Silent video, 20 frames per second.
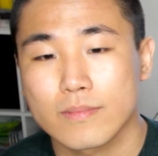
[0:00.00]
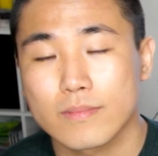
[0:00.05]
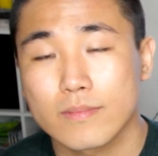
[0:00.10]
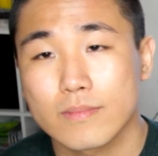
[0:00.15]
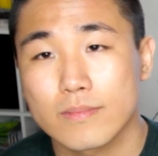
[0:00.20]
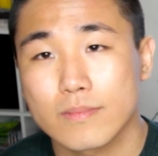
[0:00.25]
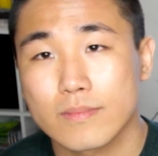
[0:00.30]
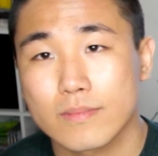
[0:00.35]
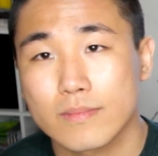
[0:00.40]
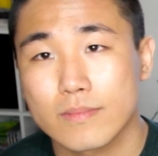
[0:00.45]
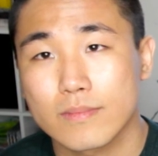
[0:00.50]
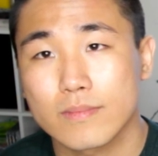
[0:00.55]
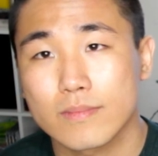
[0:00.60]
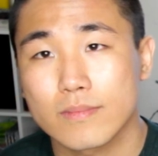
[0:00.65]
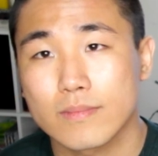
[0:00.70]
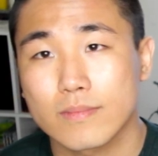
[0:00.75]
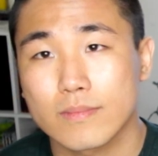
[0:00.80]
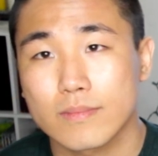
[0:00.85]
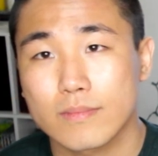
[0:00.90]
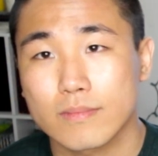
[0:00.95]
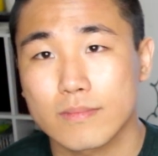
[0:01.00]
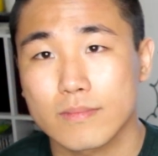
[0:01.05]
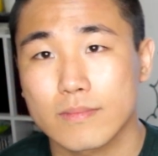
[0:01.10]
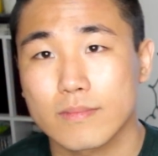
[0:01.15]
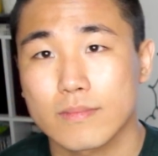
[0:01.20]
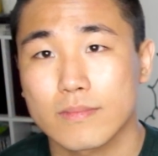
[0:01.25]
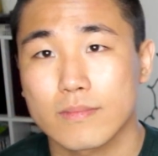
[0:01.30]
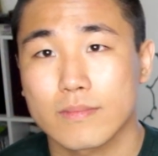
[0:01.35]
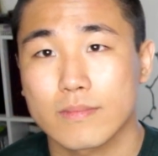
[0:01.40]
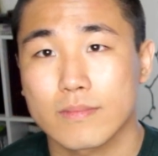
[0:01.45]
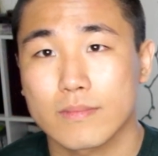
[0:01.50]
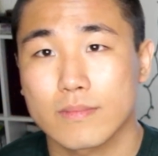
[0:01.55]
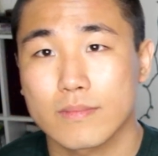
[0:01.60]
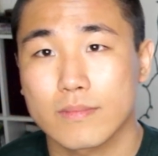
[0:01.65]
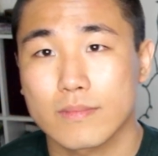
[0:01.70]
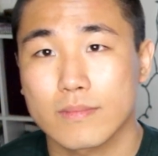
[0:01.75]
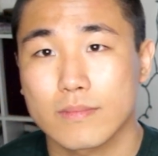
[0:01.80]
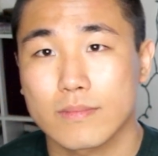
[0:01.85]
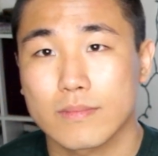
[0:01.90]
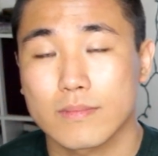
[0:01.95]

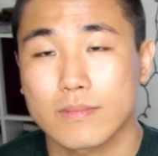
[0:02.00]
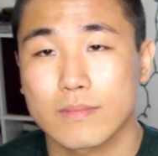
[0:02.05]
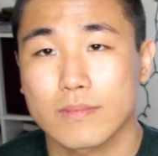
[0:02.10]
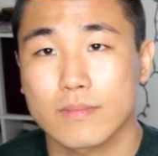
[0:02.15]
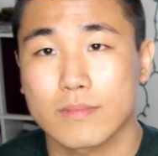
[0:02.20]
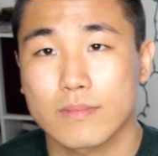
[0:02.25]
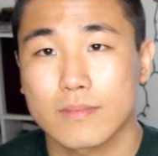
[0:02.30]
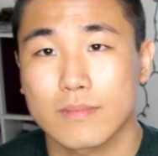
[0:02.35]
(silent)